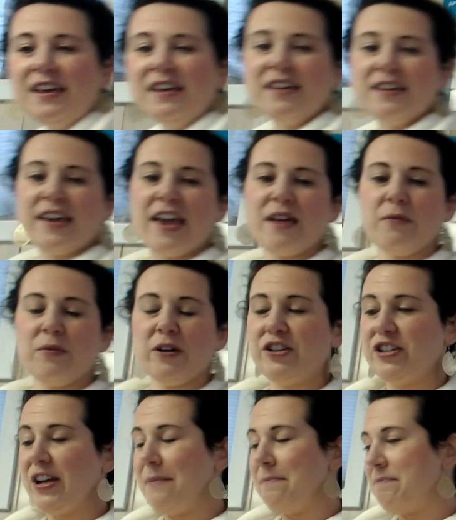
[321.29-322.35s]
Okay, we're
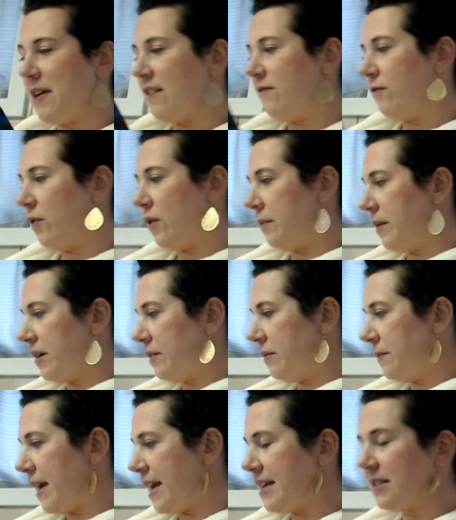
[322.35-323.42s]
jumping forward a
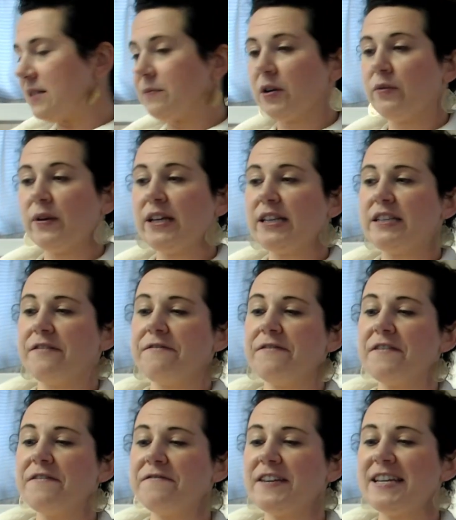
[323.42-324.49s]
ways. We're going to
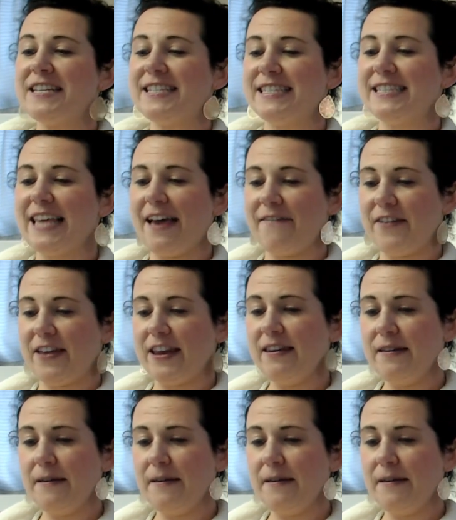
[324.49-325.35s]
57,